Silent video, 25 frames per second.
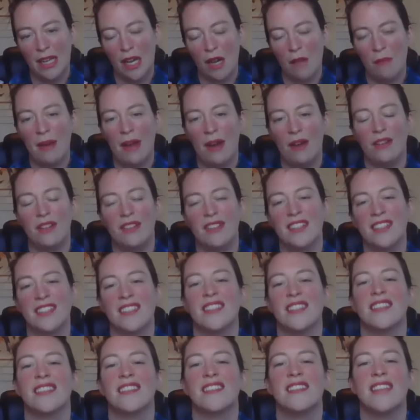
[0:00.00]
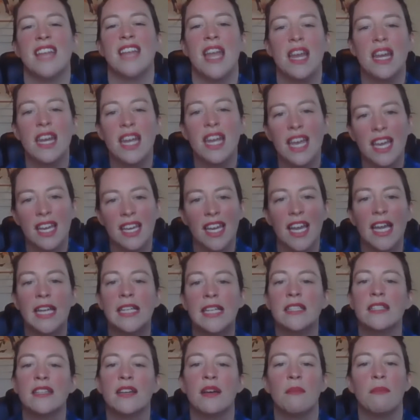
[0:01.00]
about the sustaining
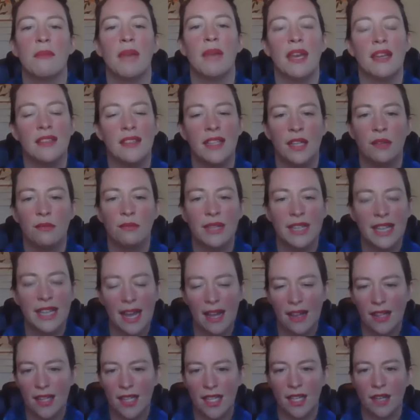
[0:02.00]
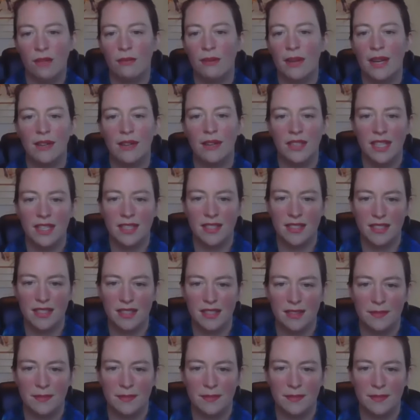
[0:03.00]
and commanding reality around us.